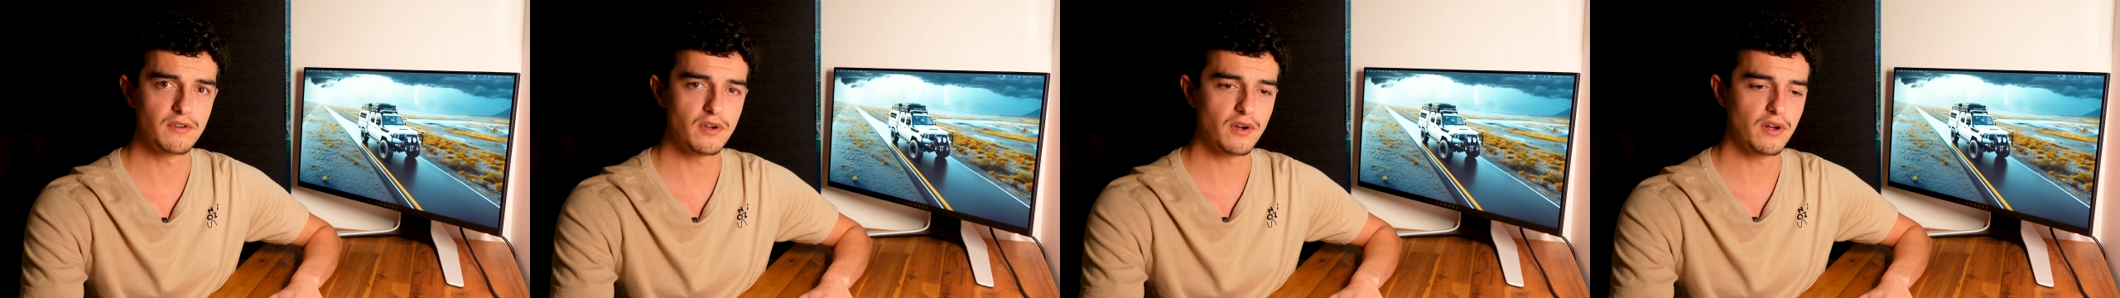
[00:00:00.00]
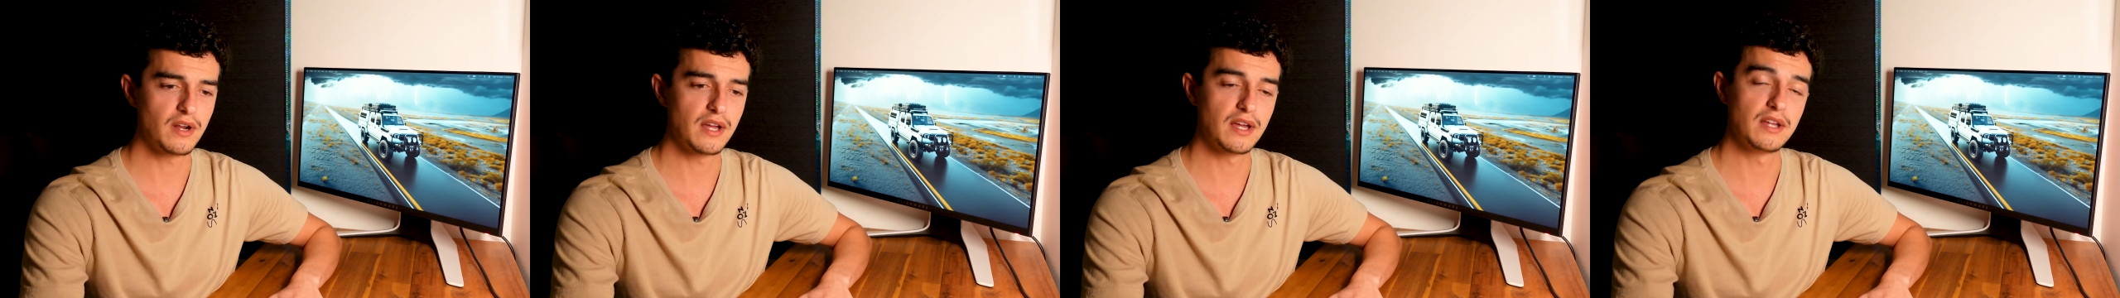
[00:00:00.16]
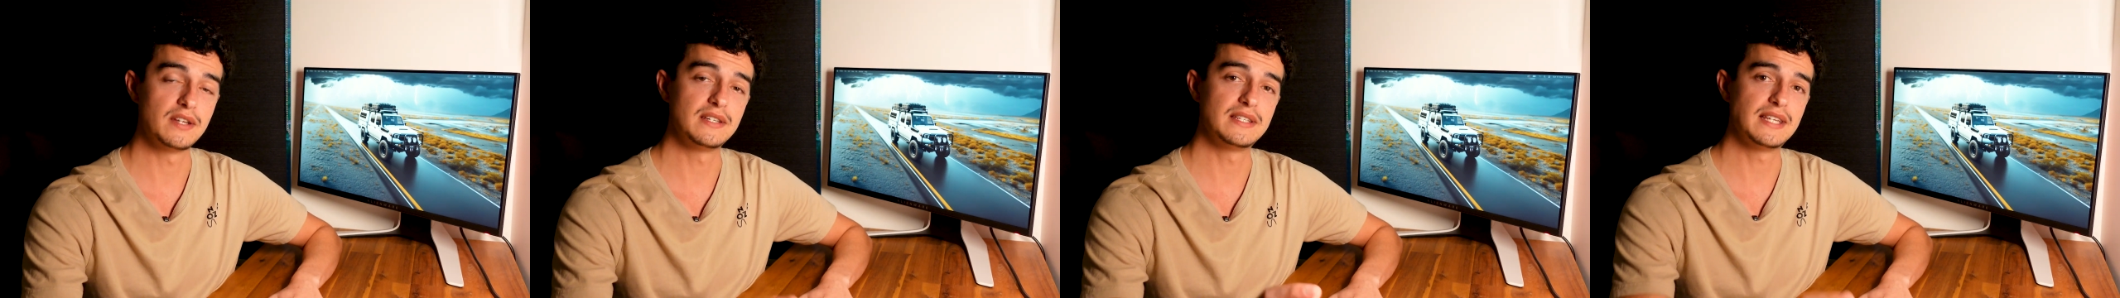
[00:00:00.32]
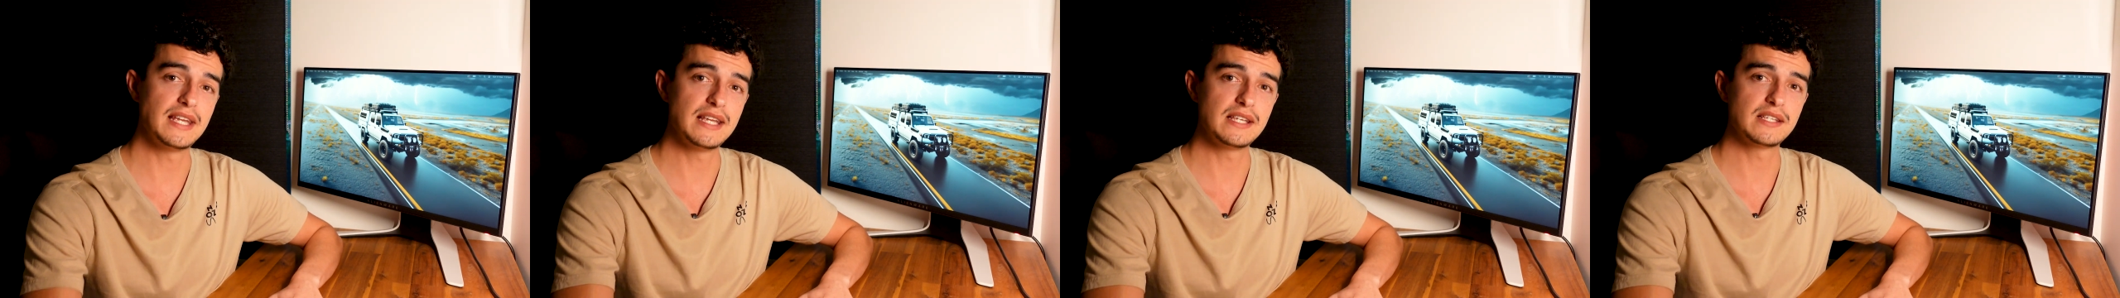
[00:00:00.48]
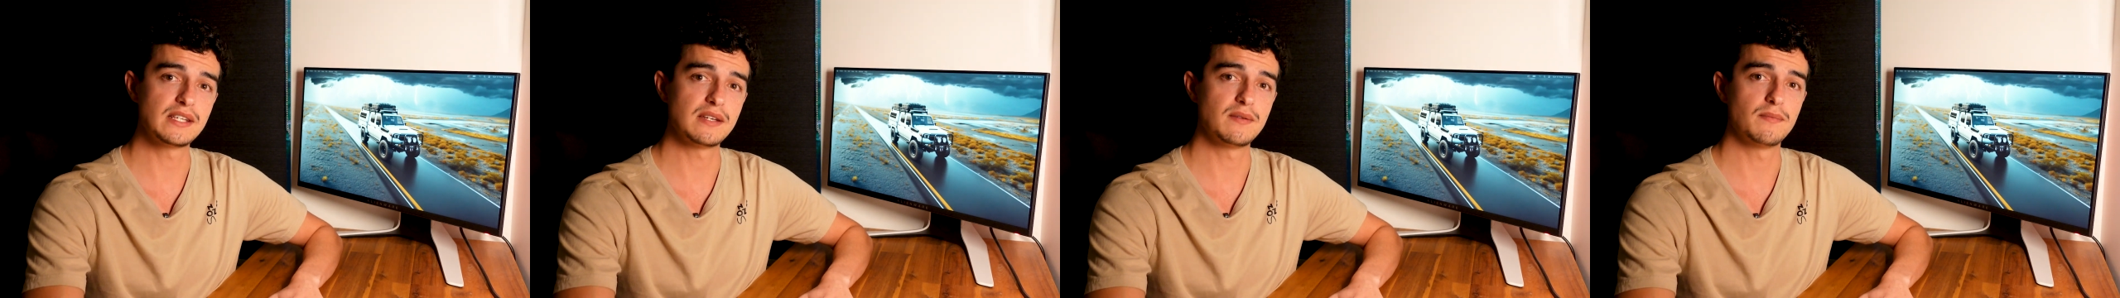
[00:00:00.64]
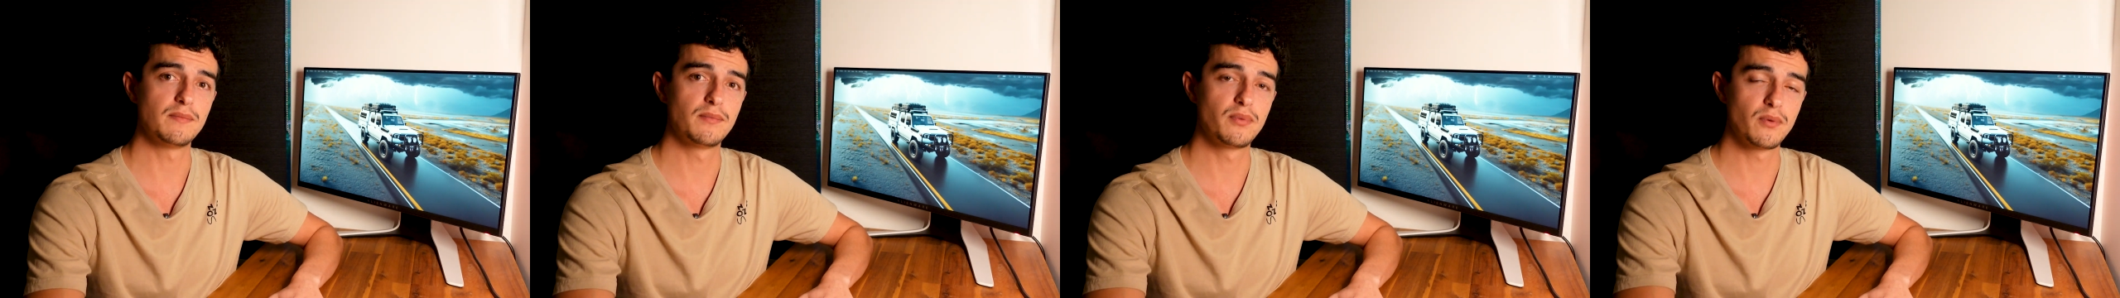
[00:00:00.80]
got a
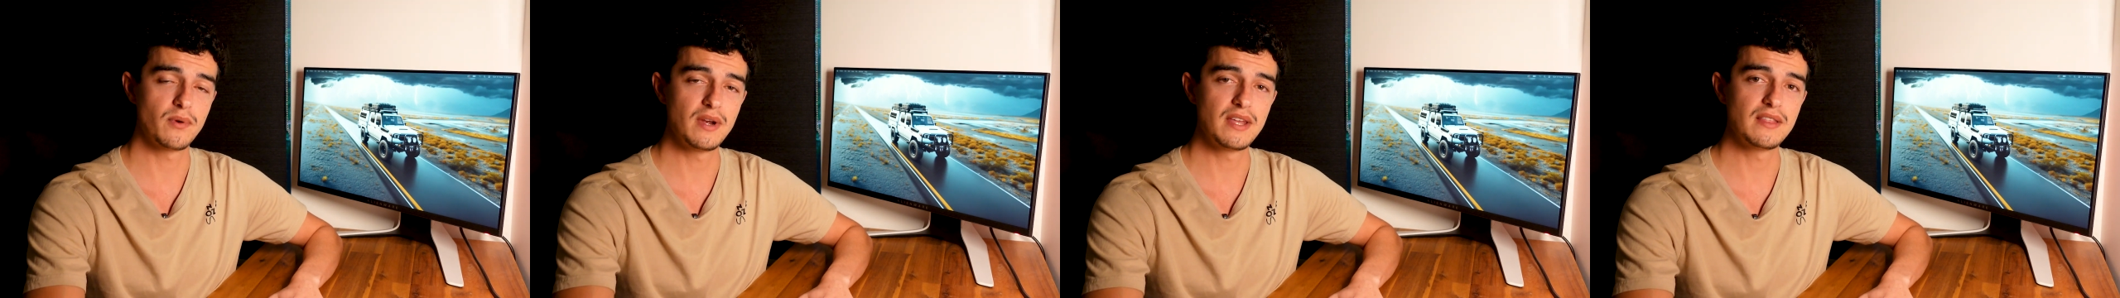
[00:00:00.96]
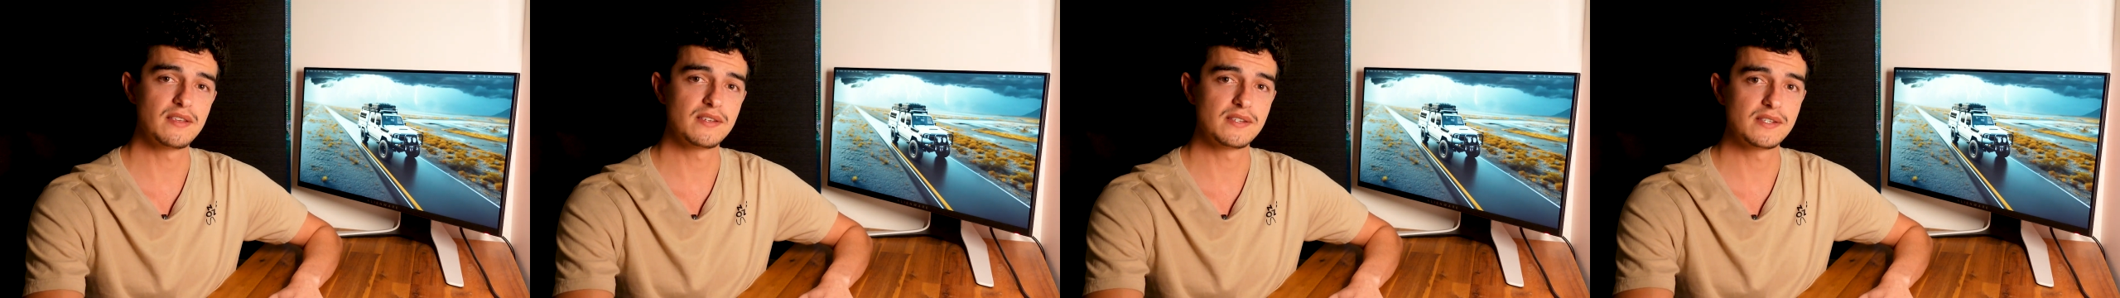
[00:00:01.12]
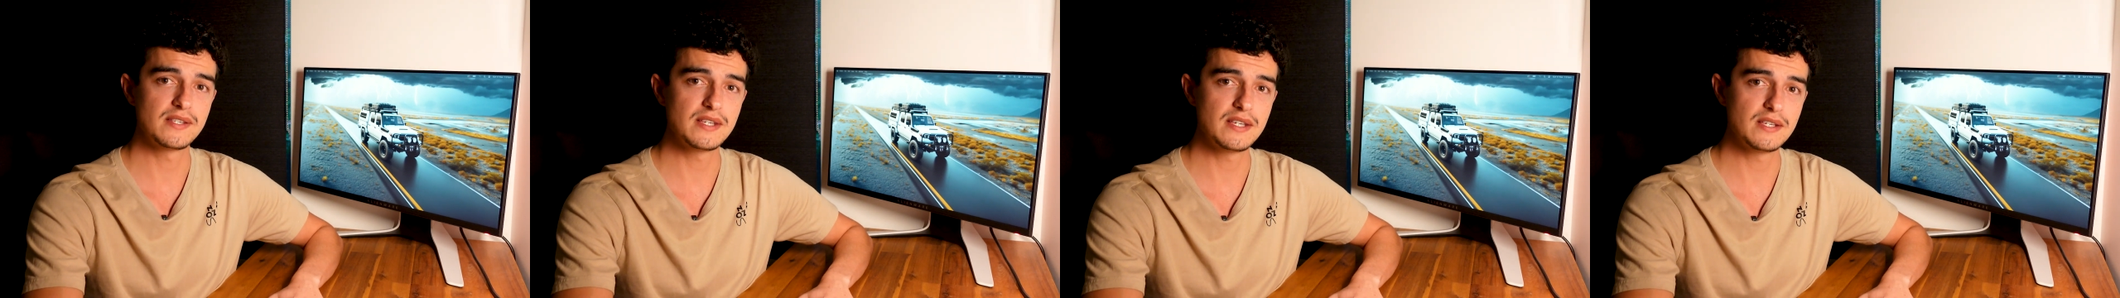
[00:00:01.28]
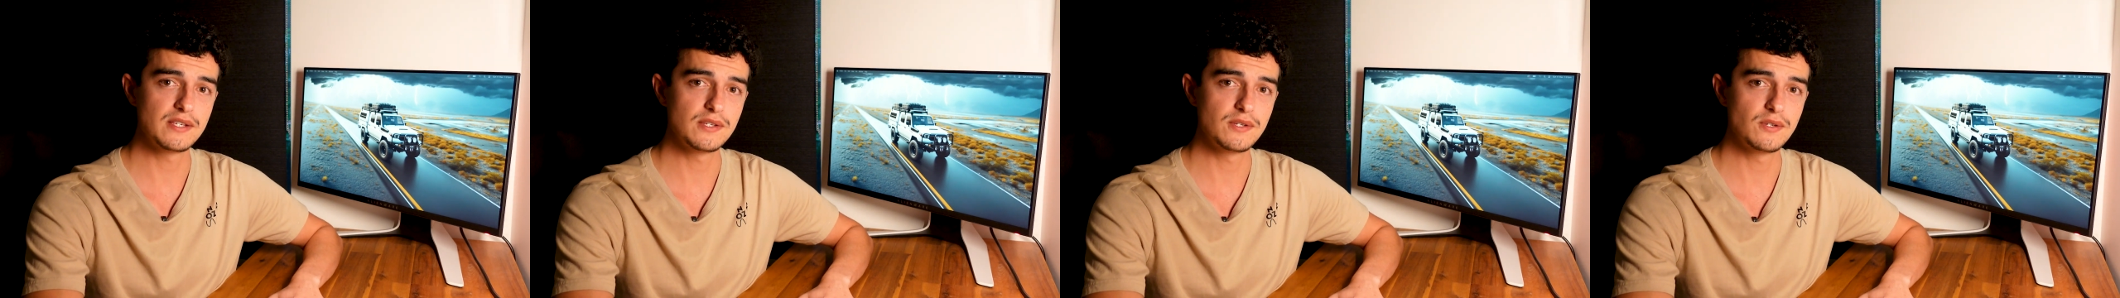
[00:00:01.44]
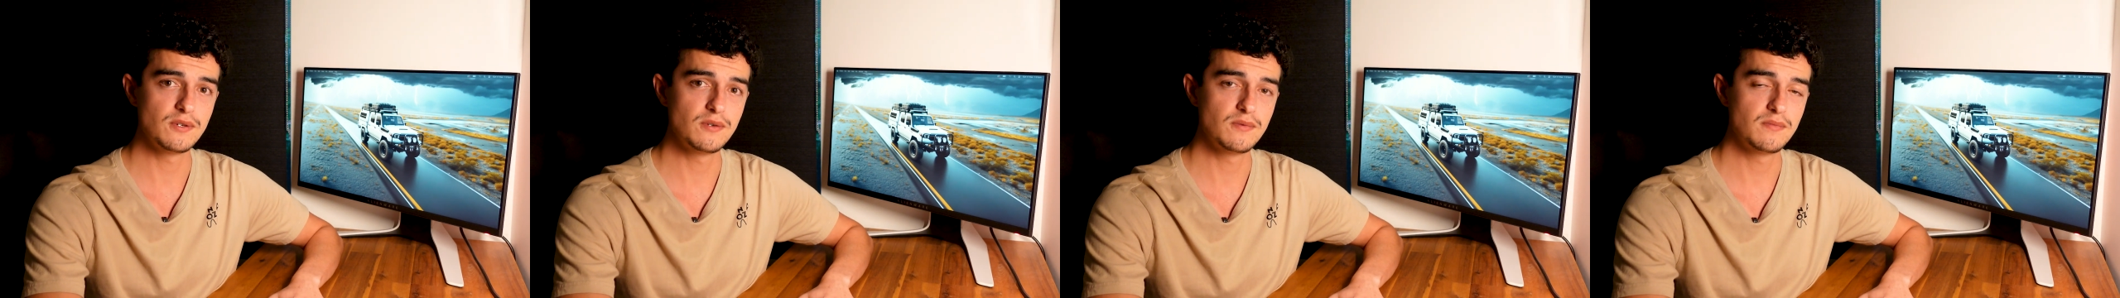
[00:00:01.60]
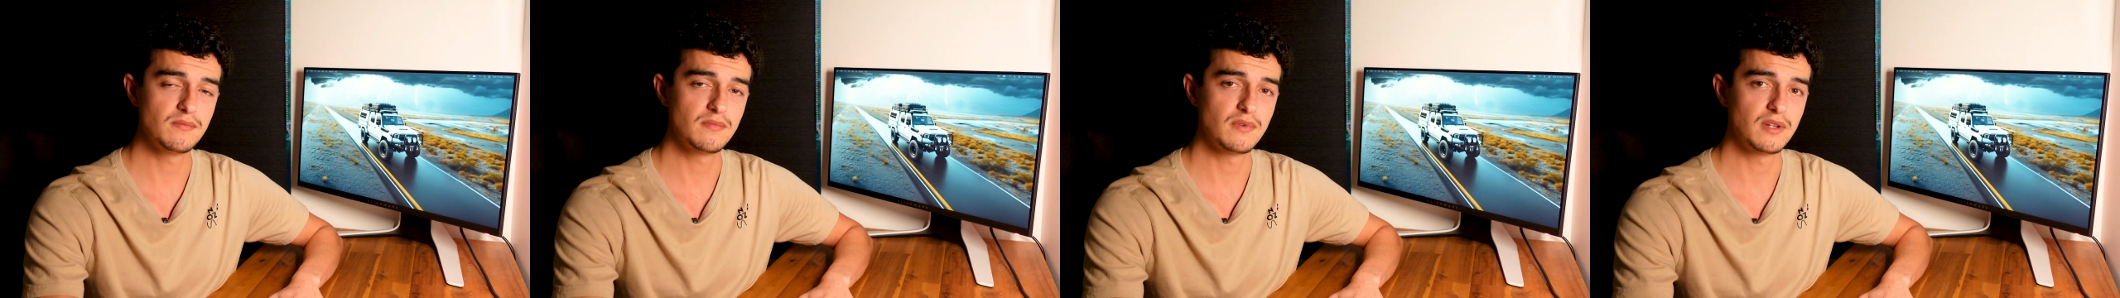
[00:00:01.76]
decent breather
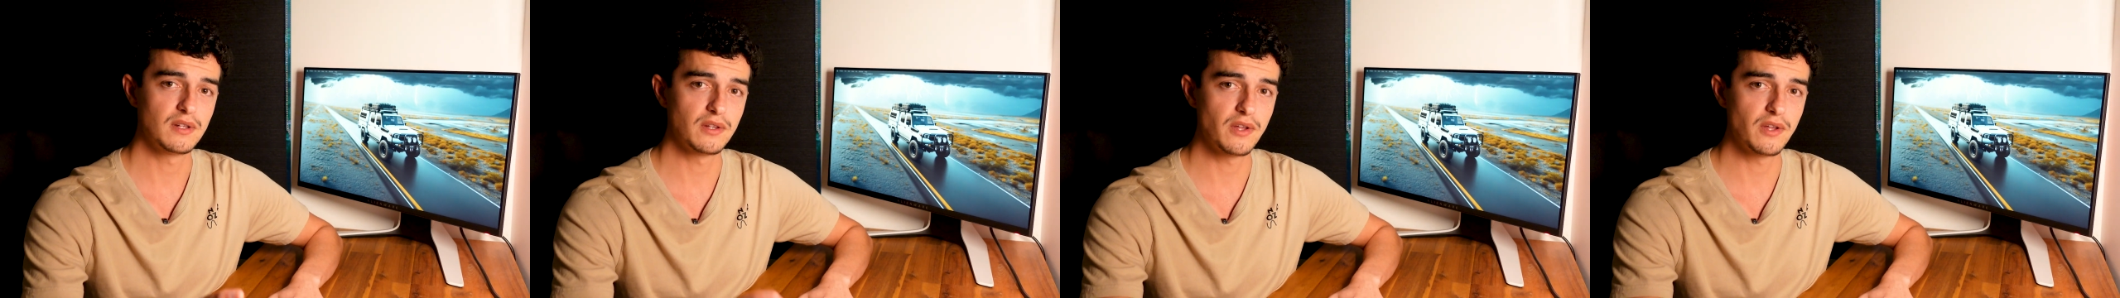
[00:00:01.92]
system